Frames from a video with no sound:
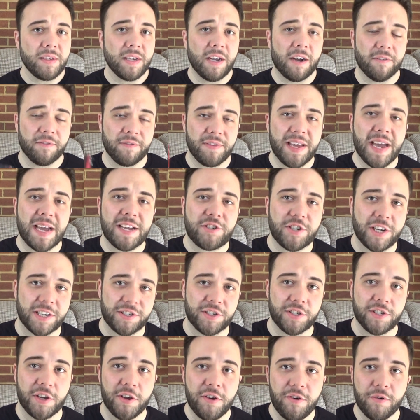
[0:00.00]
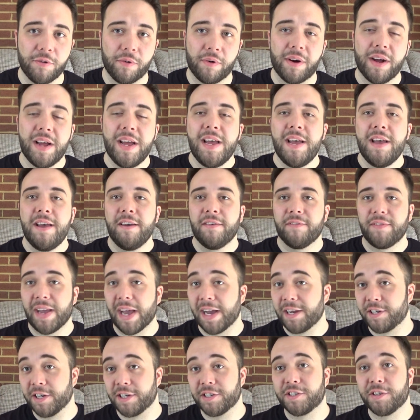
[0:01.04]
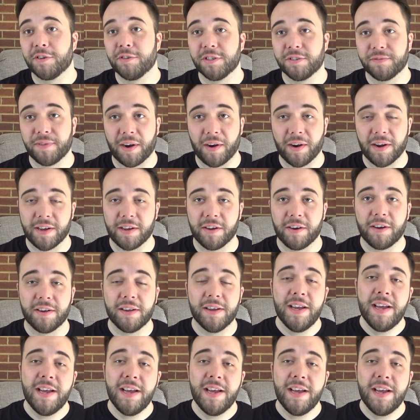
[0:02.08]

A VHS 2. VHS 2 is very good.